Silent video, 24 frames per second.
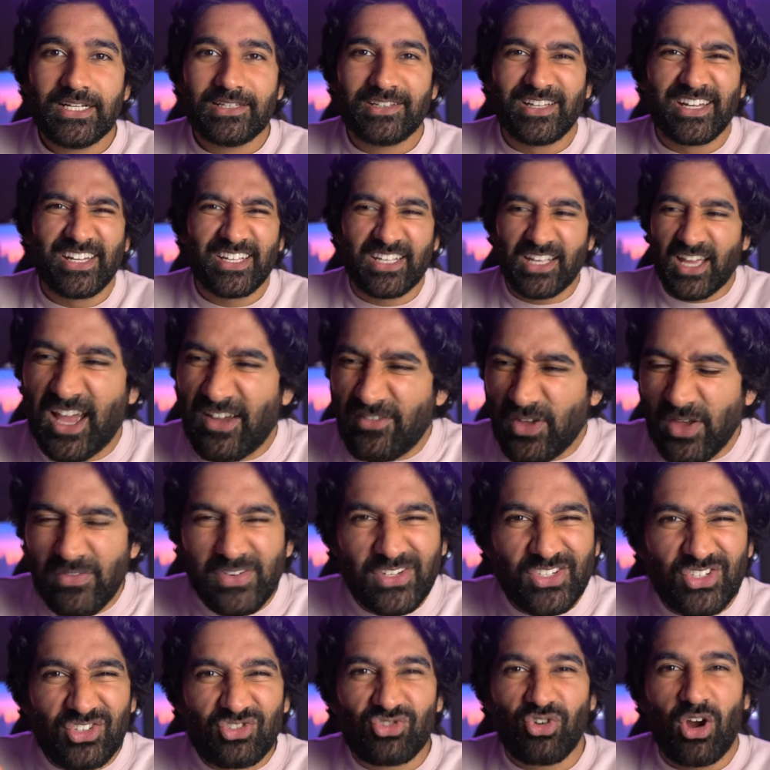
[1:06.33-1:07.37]
Like, have you
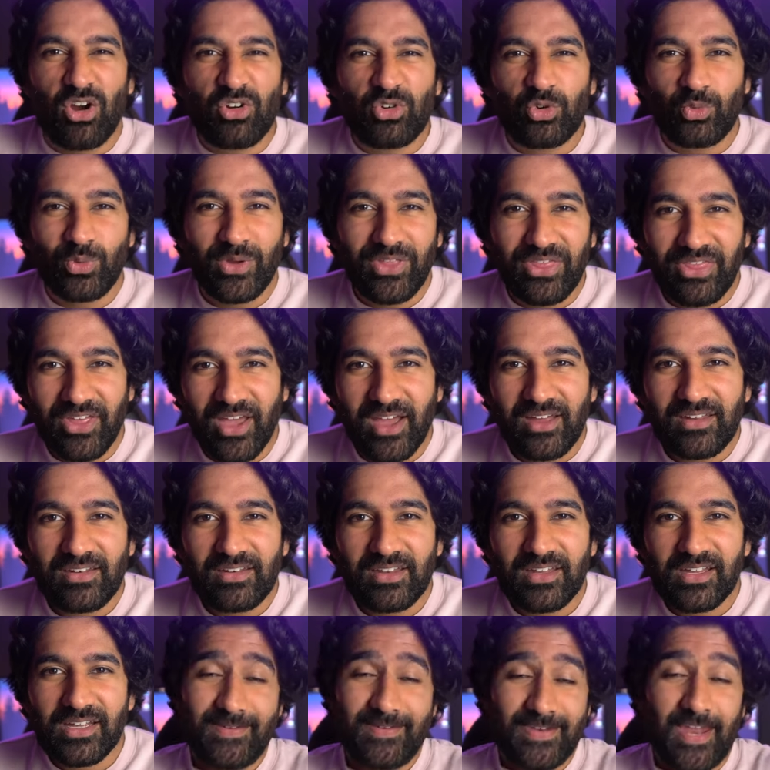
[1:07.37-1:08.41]
ever struggled with that?
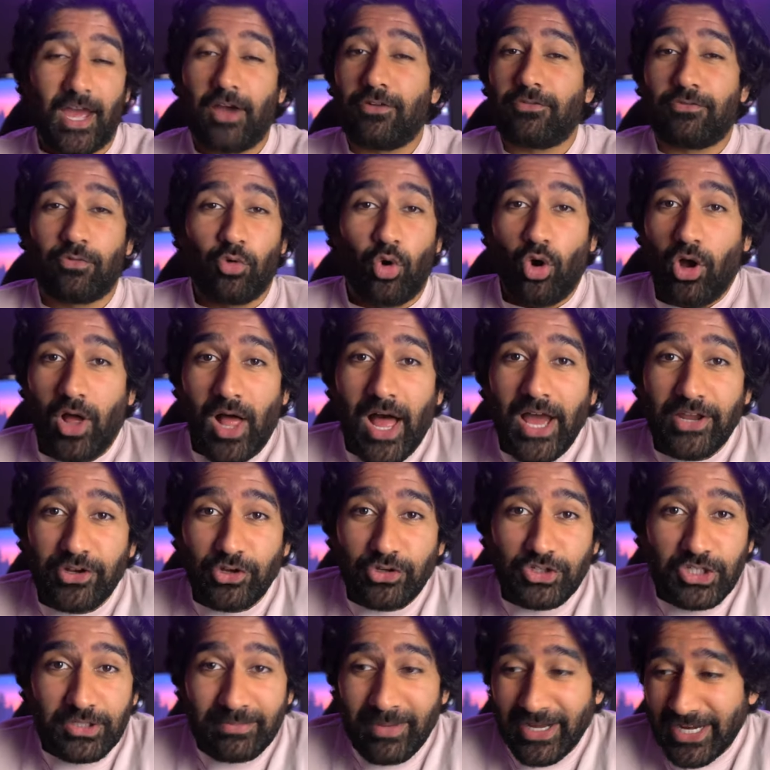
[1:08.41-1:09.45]
Now, for all I know,
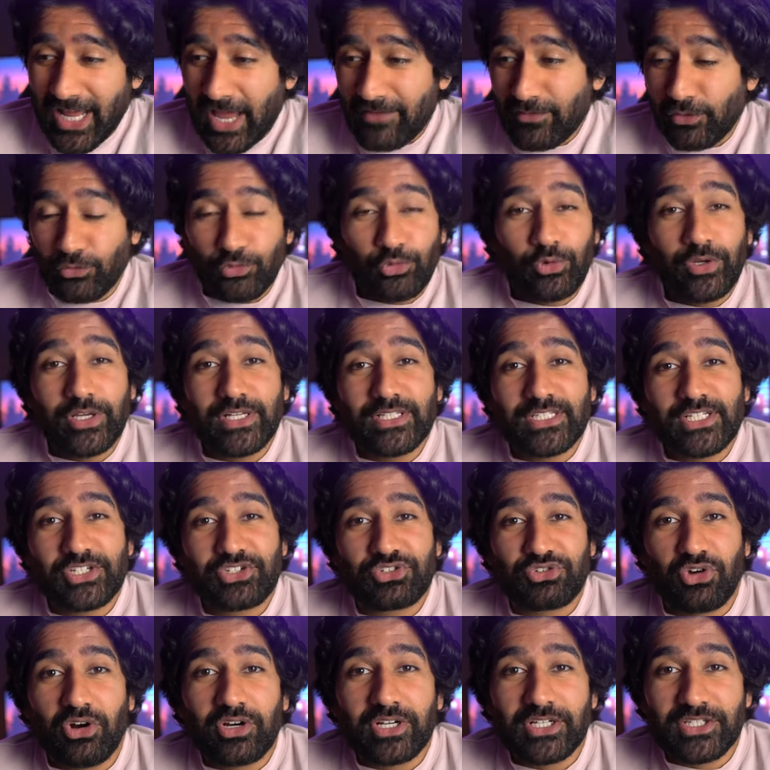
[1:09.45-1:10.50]
you might have a really
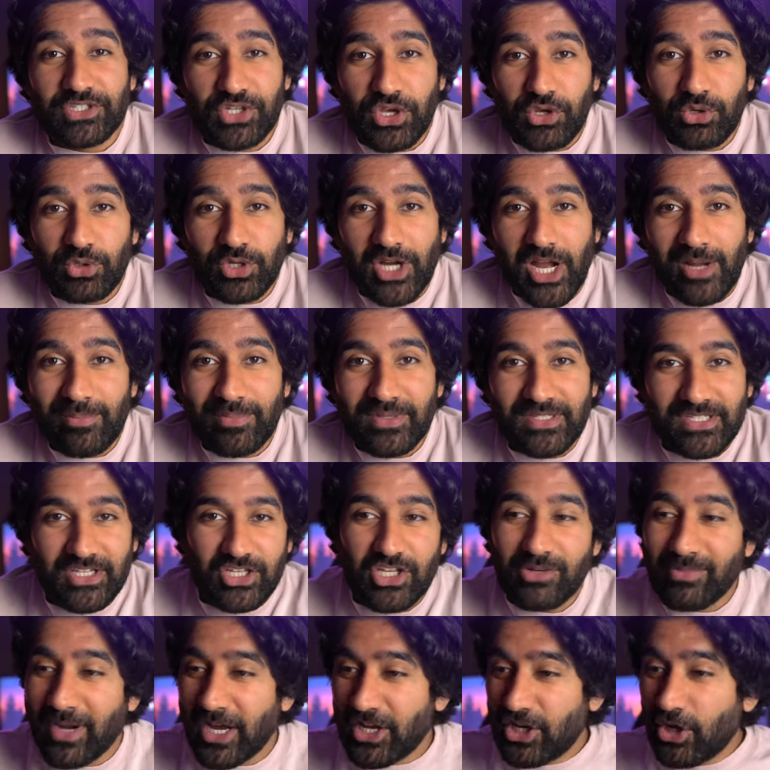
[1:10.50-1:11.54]
strong internal compass and
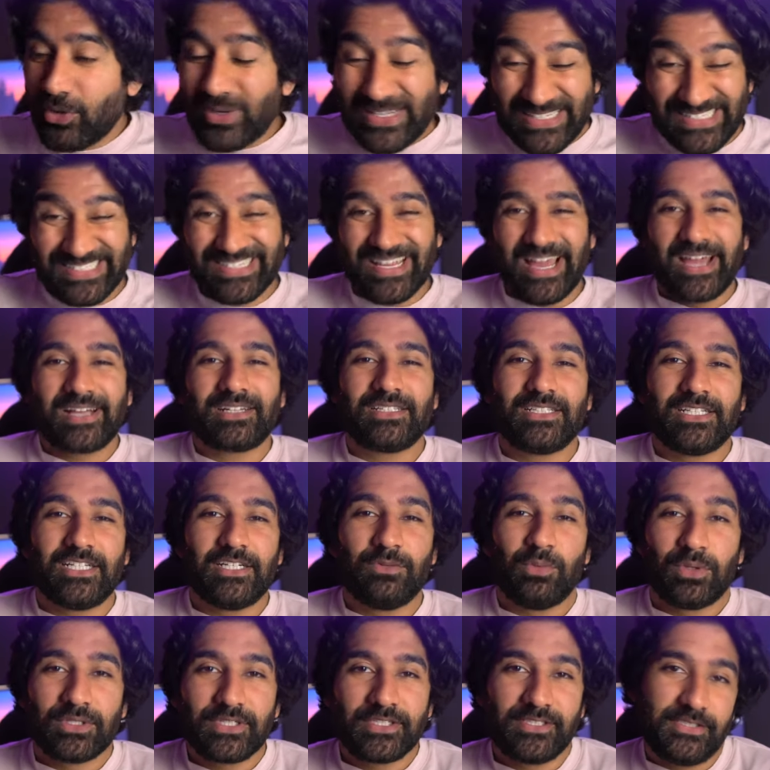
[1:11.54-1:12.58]
you might know exactly
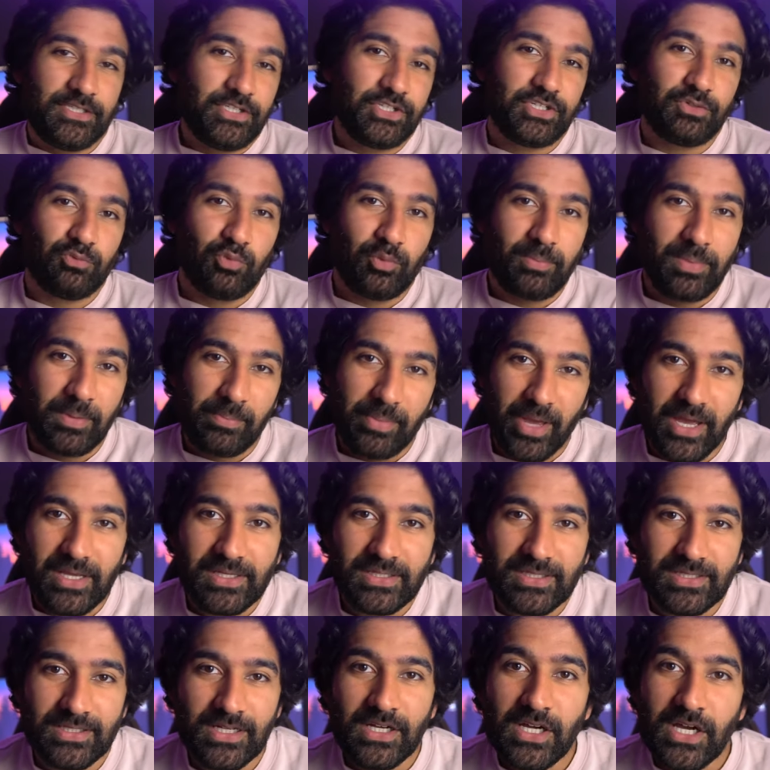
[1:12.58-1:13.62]
what decision would be
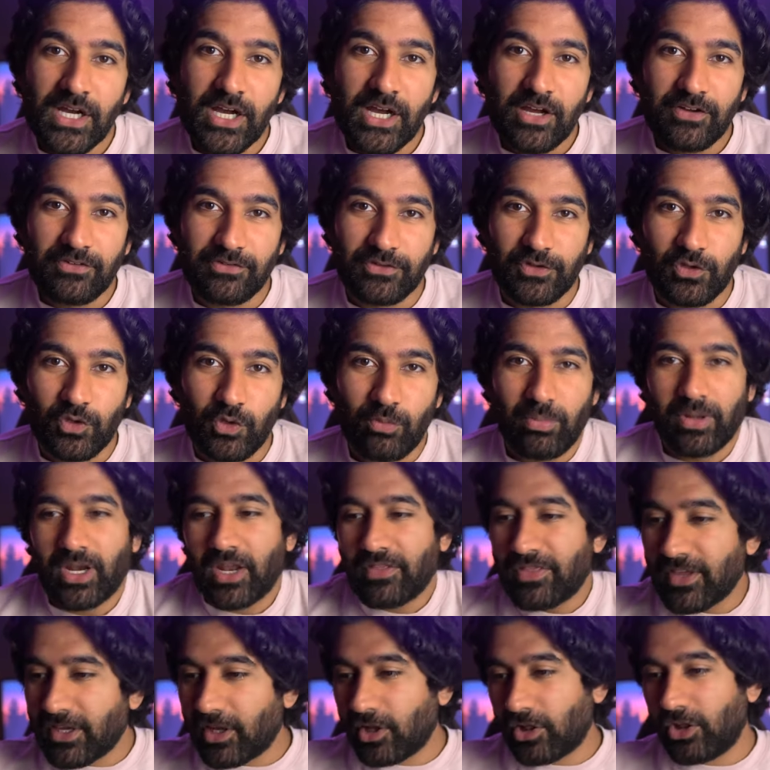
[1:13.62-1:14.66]
best for you. But I
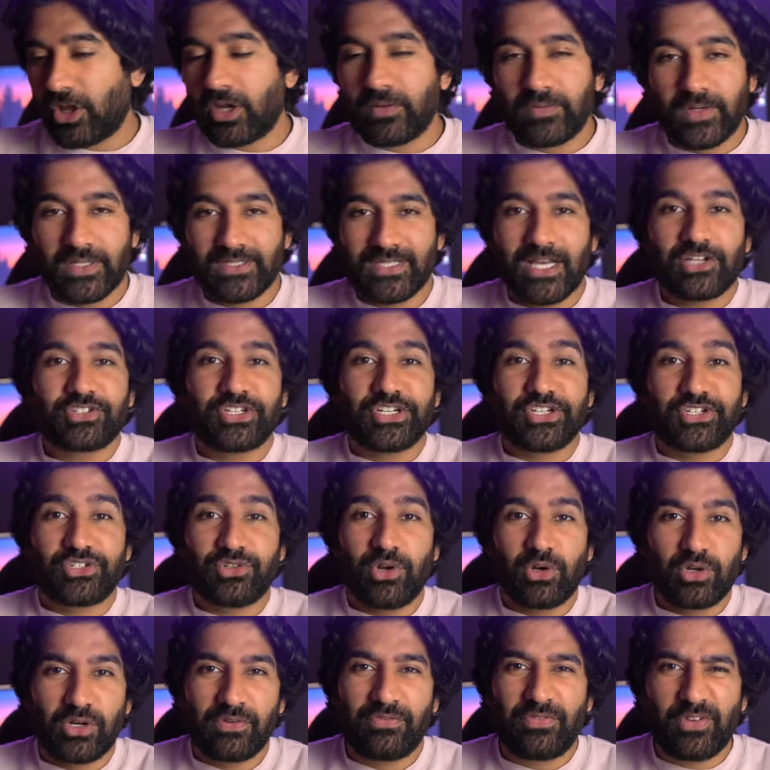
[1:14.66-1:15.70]
think a lot of us actually
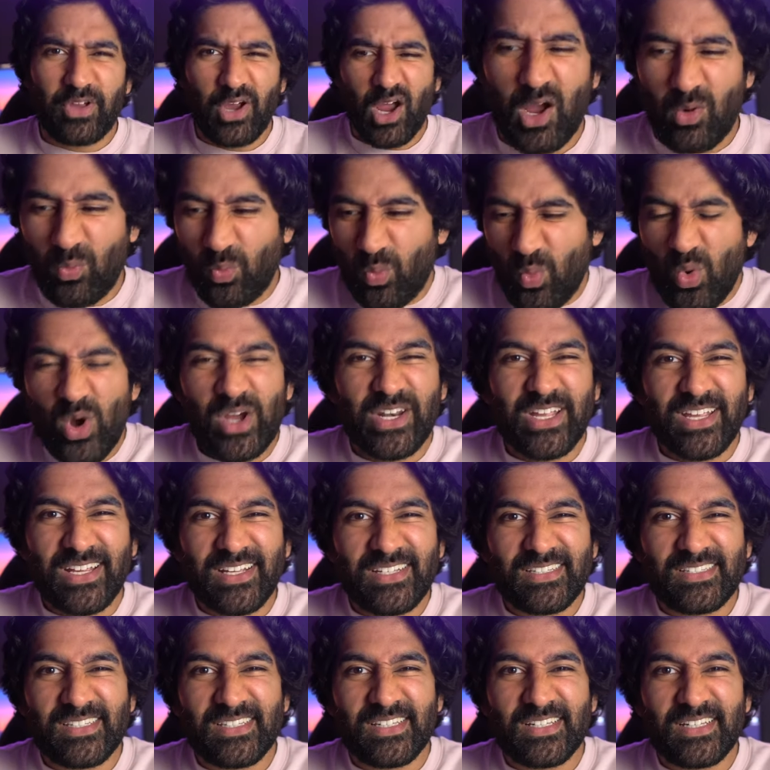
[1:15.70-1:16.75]
struggle to figure out what
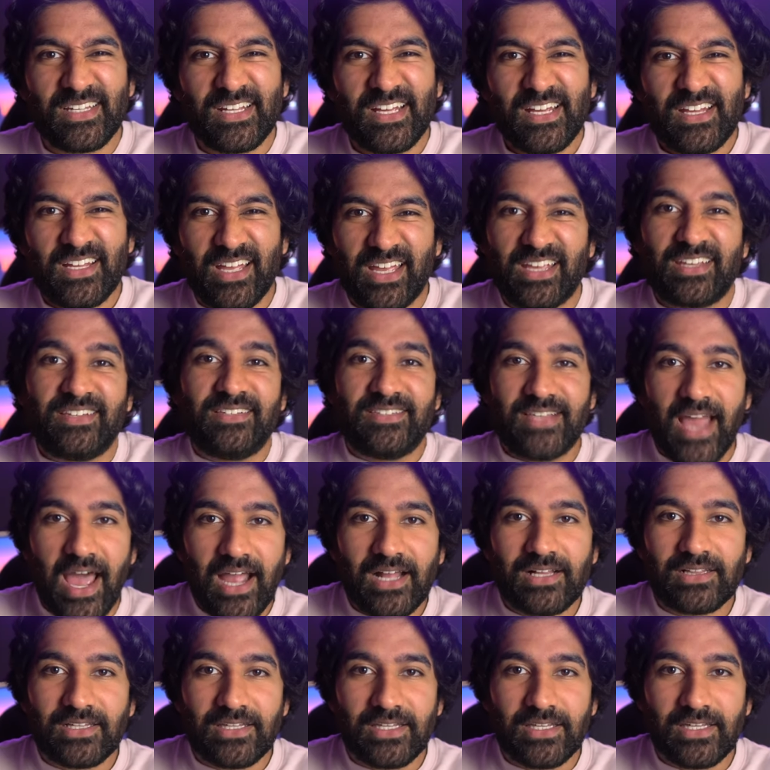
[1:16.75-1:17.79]
is it
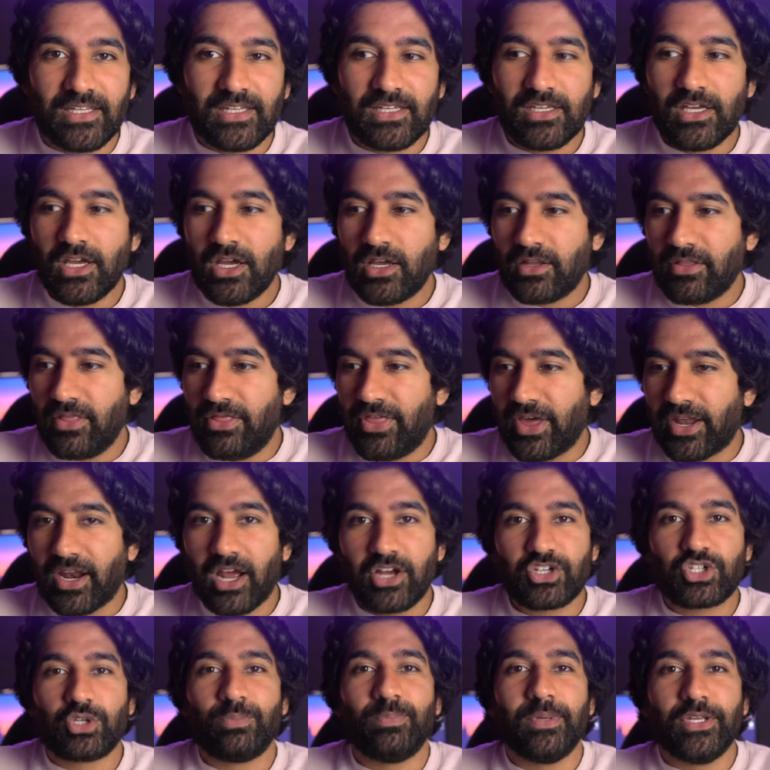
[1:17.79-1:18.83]
exactly that
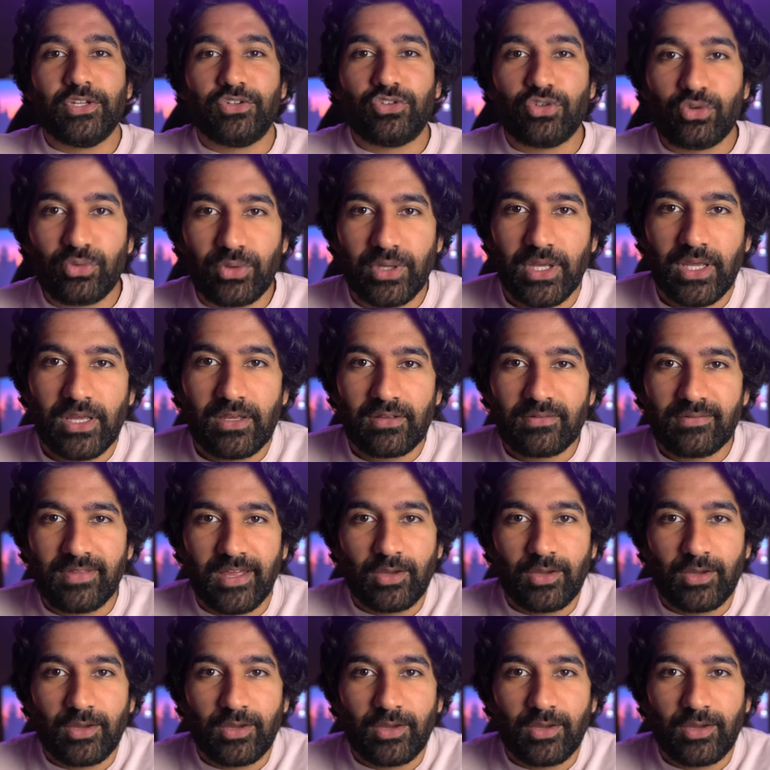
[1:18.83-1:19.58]
I should be doing?